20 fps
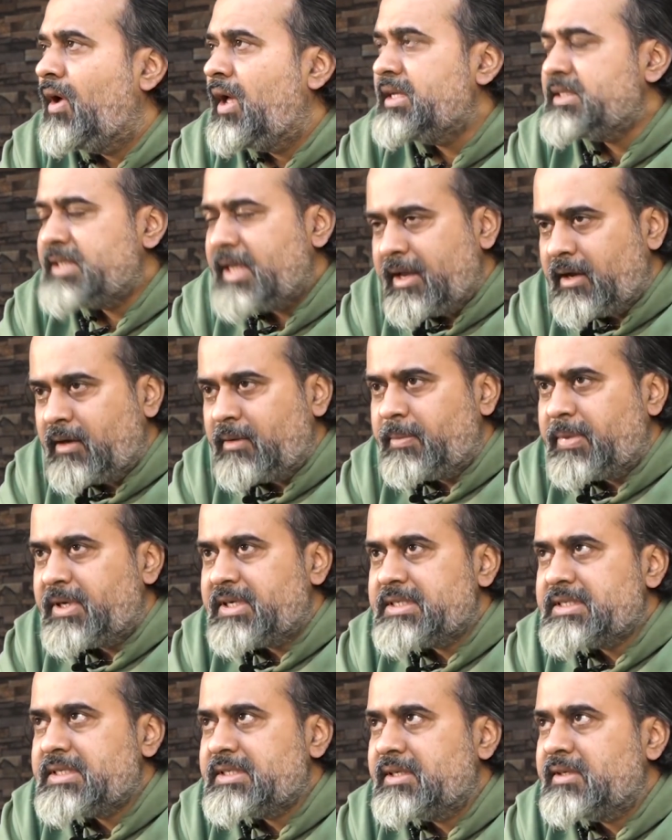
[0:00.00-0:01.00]
as a young
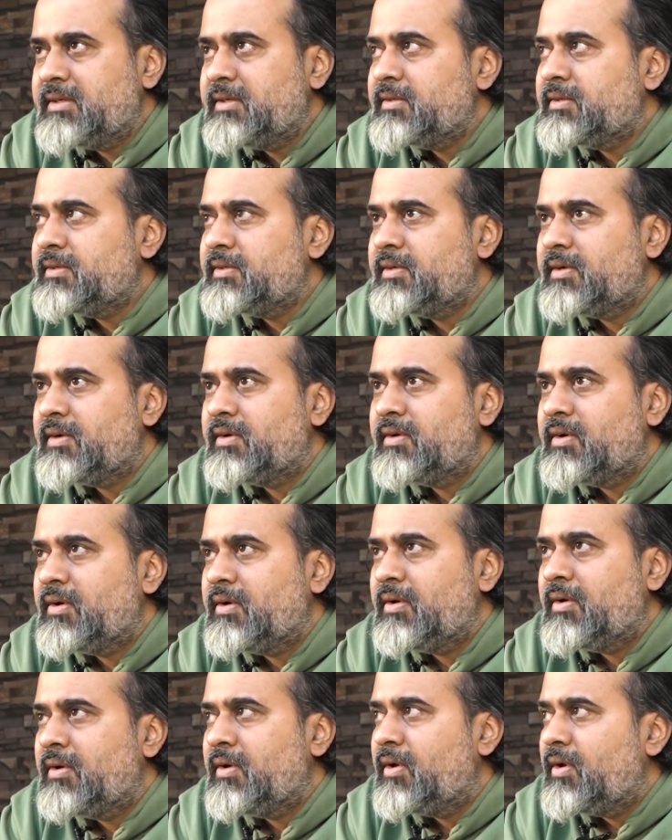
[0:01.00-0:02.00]
person,
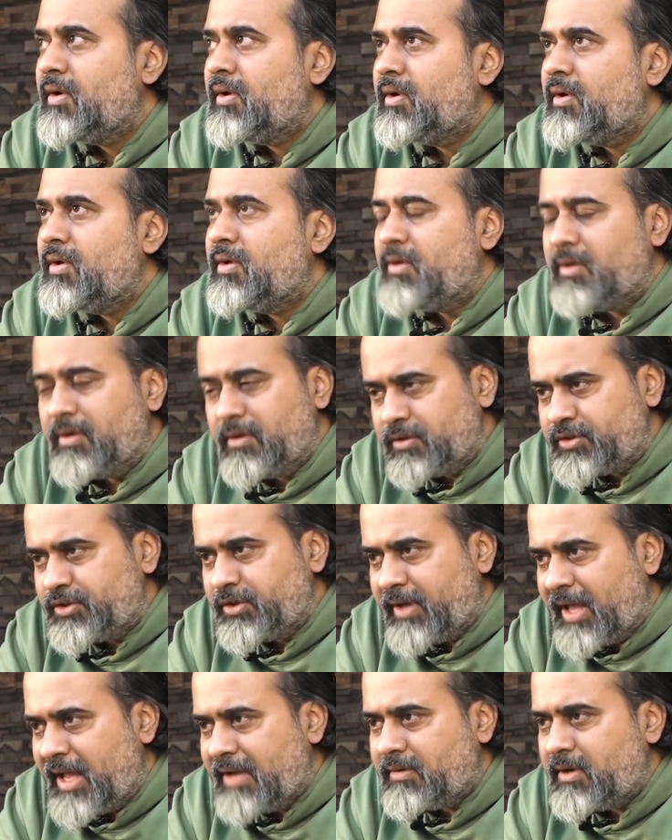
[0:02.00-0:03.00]
you
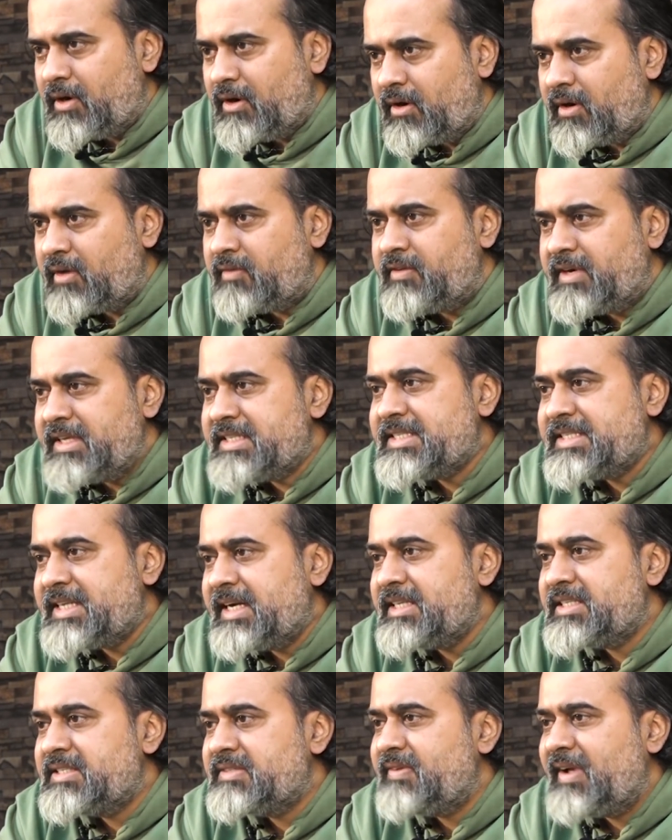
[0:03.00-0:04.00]
should have a lot of
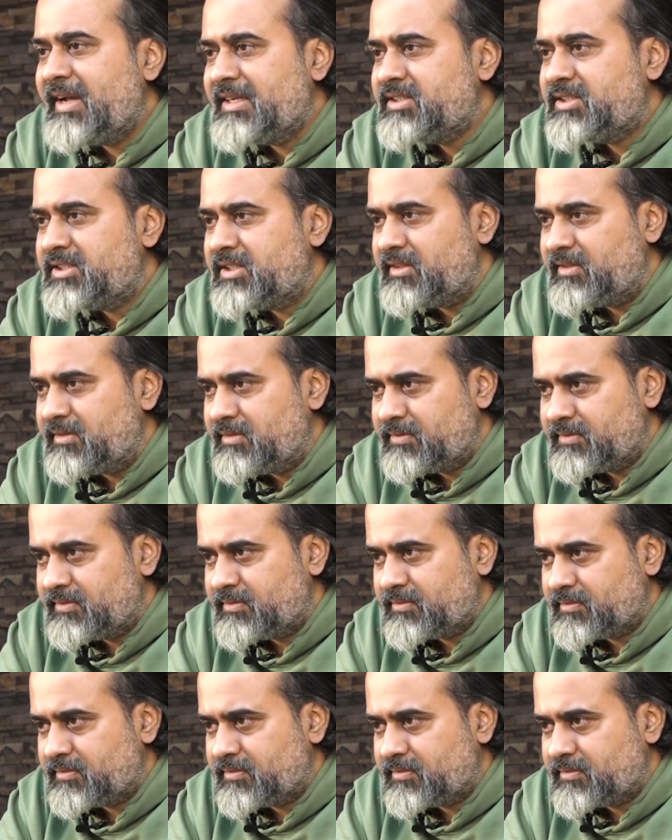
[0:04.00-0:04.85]
dissatisfaction.